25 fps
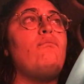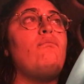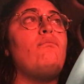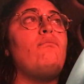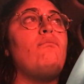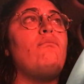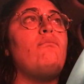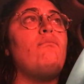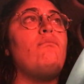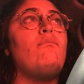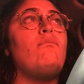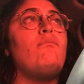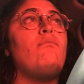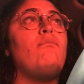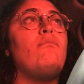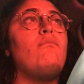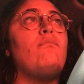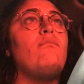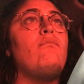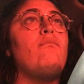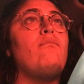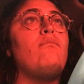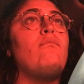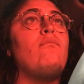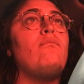
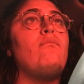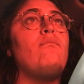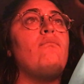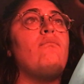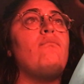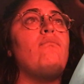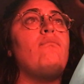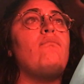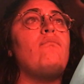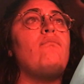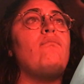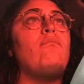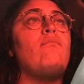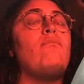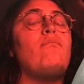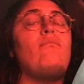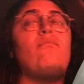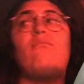(no one is talking)